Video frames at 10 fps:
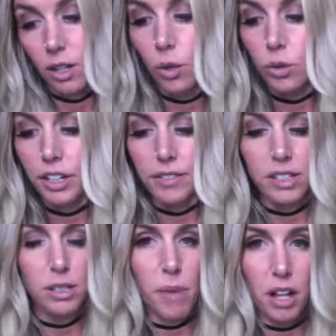or even
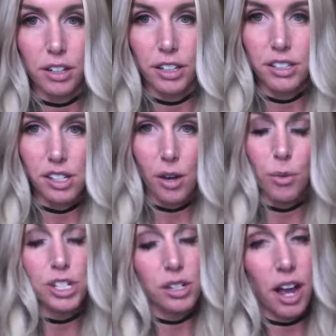smaller, so
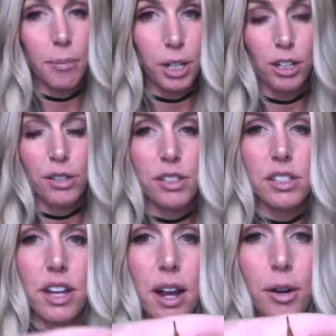which I'm going to use,
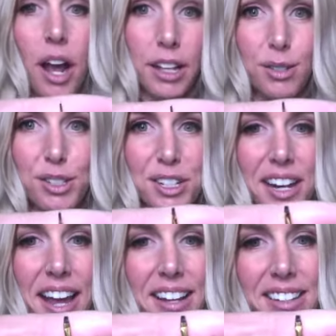or I use
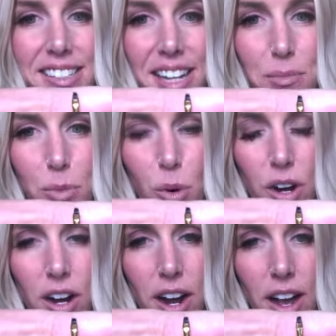today to get
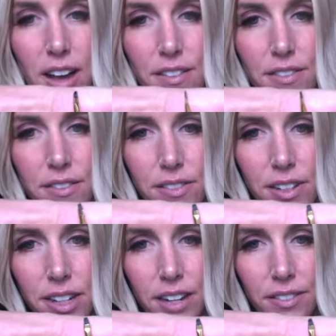more of
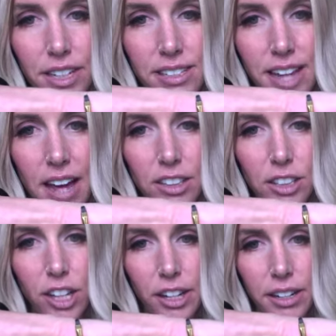kind of an exact
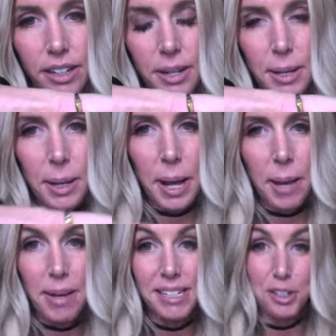look.
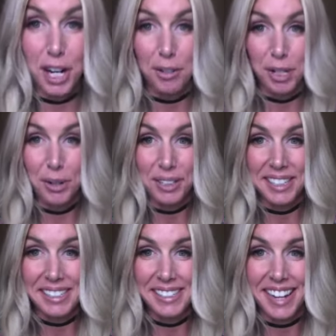I did try to record
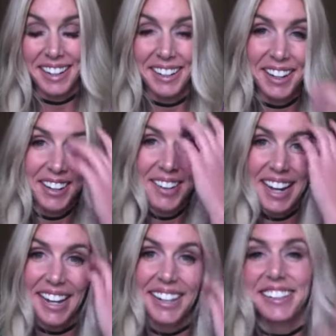this a second ago,
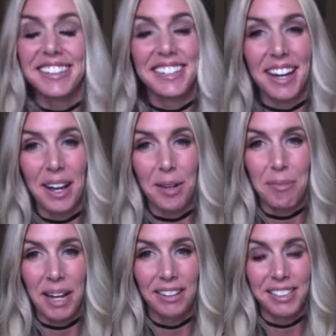and
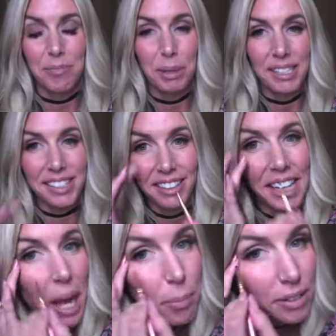I looked pretty silly
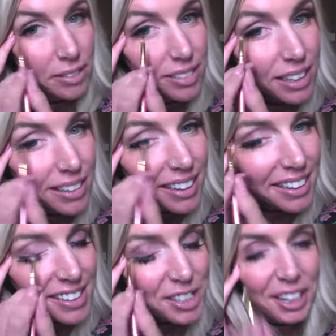up in
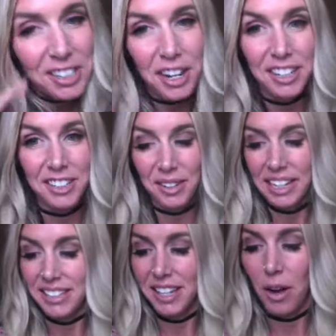the screen trying to do
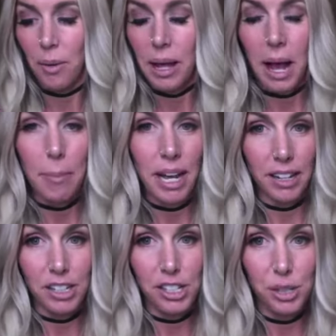it, so I'm not
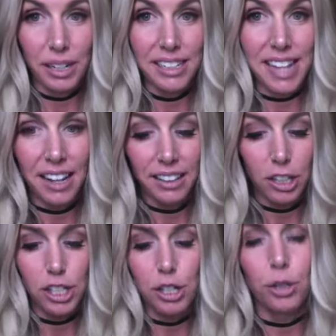going to do it exactly. I'll
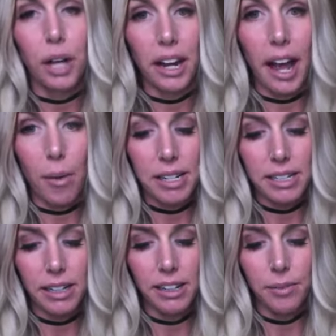just show you kind of how I did it.